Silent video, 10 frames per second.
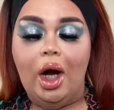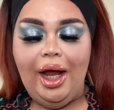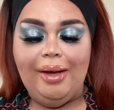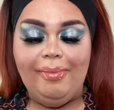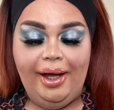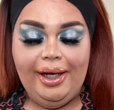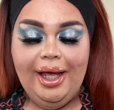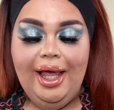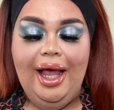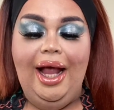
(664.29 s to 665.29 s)
Amen.
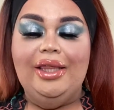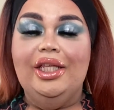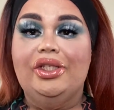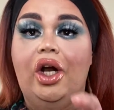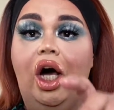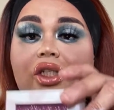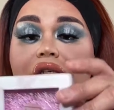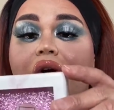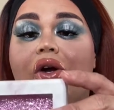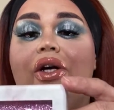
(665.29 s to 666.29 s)
And these are
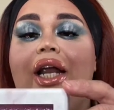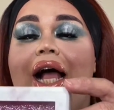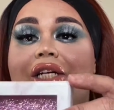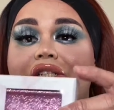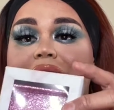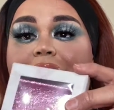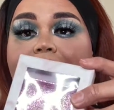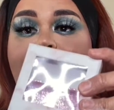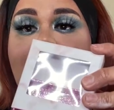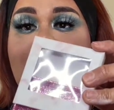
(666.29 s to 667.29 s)
also her lashes,
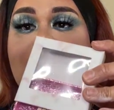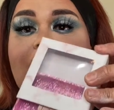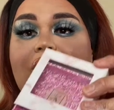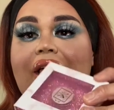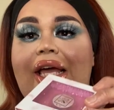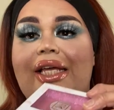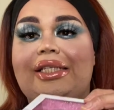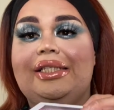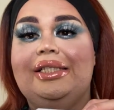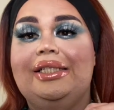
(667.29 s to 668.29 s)
baby. Look at the little
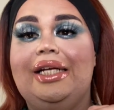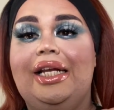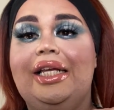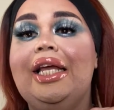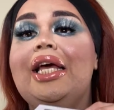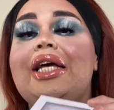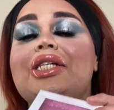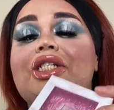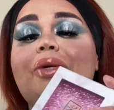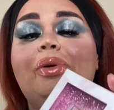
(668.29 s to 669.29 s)
case. Stunning.
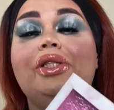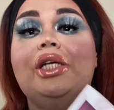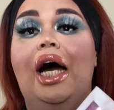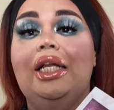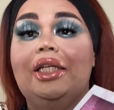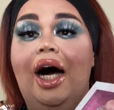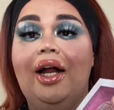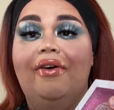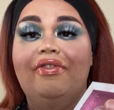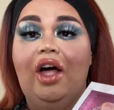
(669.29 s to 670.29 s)
She puts a lot
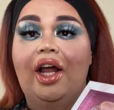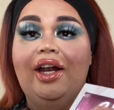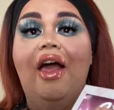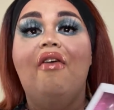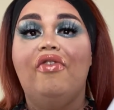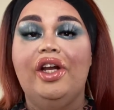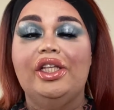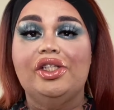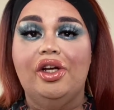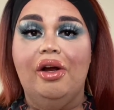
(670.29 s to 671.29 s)
of thought and effort
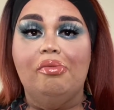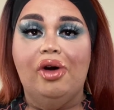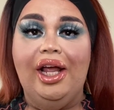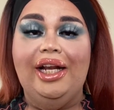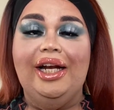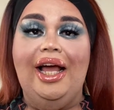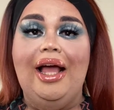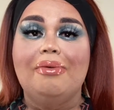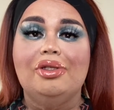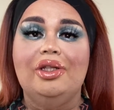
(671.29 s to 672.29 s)
into her brand, and I
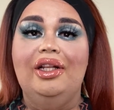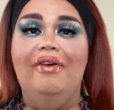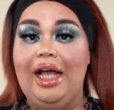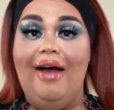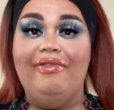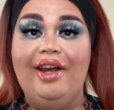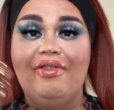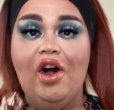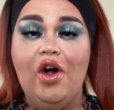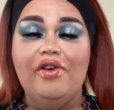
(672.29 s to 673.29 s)
absolutely love her. Have
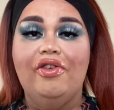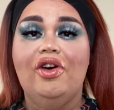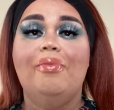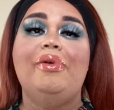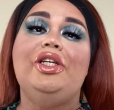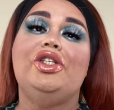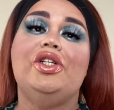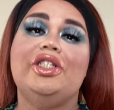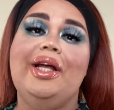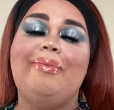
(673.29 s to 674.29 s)
never heard of her? Be sure
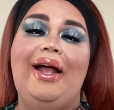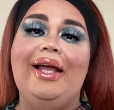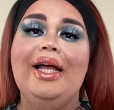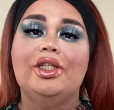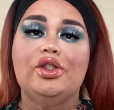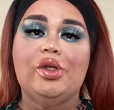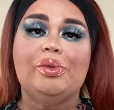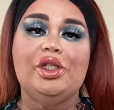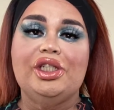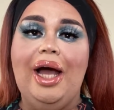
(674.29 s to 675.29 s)
to check my
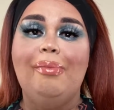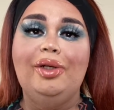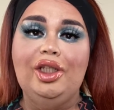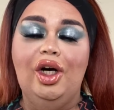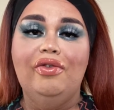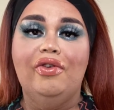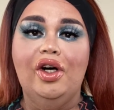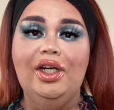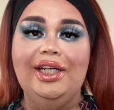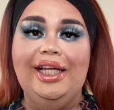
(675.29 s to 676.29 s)
description down below for
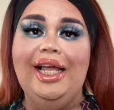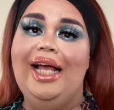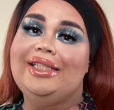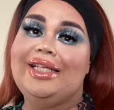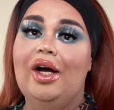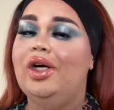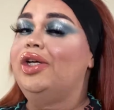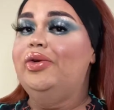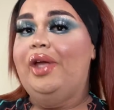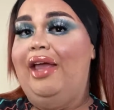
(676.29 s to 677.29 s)
her link. Tell her
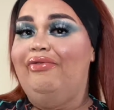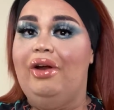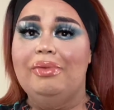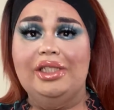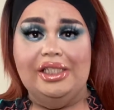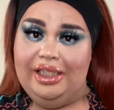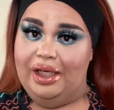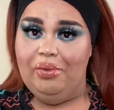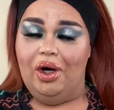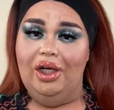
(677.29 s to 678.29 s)
you came from Zee
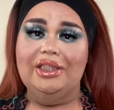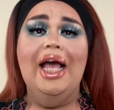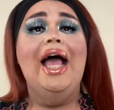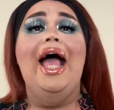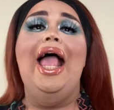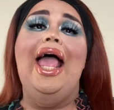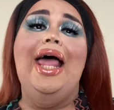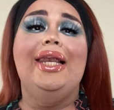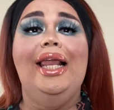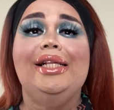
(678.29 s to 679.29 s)
World,
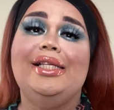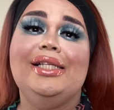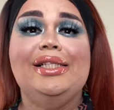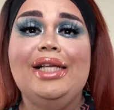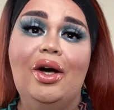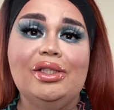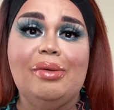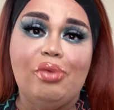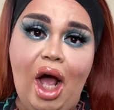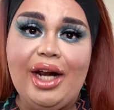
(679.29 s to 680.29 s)
and let's sell
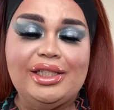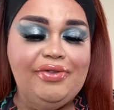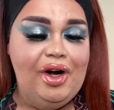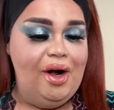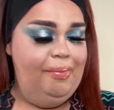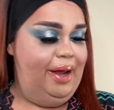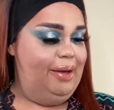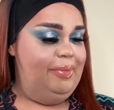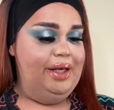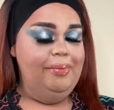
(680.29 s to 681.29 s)
some products for her,
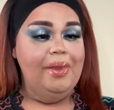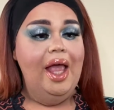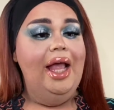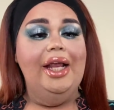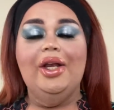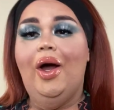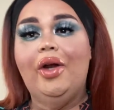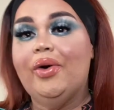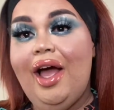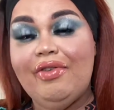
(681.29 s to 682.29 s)
baby. And no, I
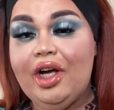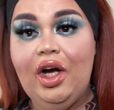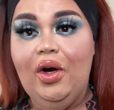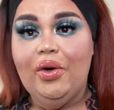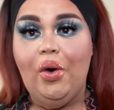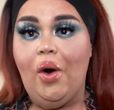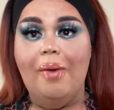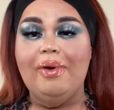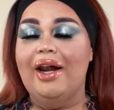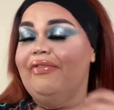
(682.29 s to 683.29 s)
don't have a code, or
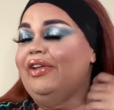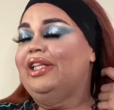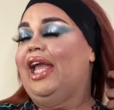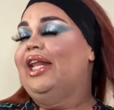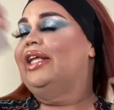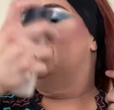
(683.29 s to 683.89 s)
I'm not affiliated.